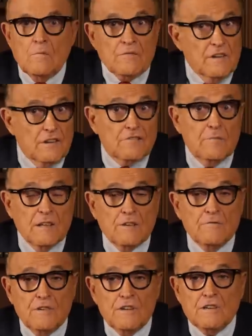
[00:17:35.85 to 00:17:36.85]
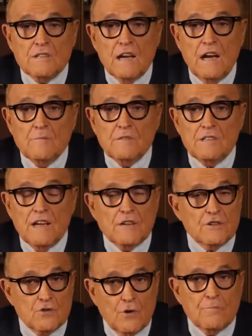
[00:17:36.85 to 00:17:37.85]
I think this would be a convenient time to take
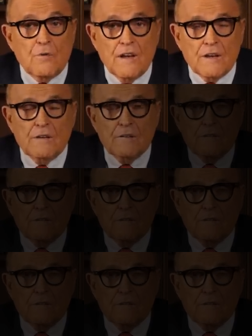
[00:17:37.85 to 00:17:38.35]
a short break.